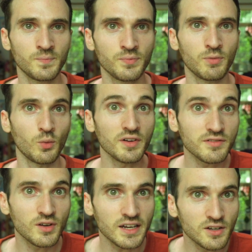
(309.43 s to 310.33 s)
but once
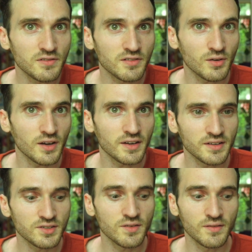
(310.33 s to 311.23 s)
you get used to it,
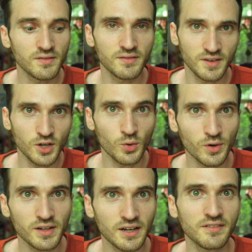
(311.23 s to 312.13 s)
you'll
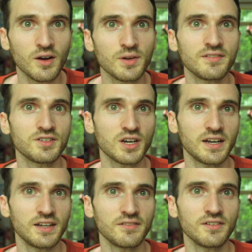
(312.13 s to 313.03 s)
realize how easy
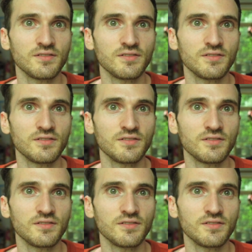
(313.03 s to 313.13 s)
Chinese is.